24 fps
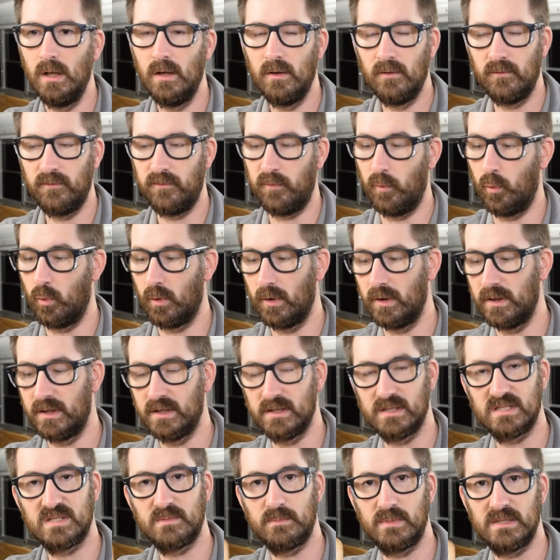for
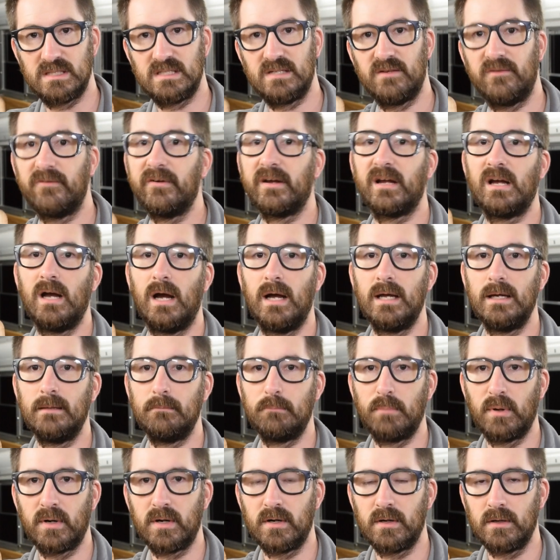the specific kind
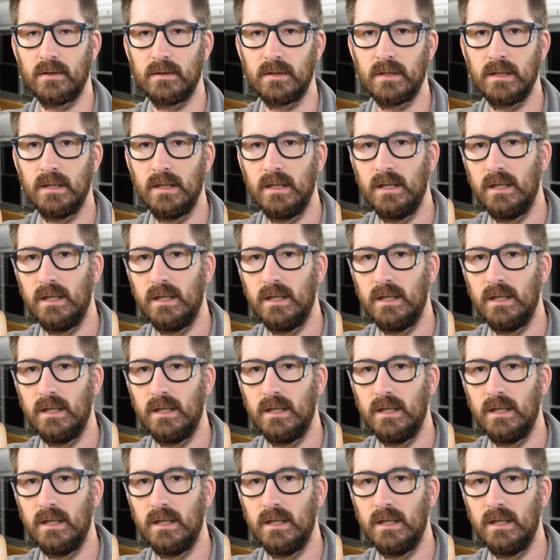of bird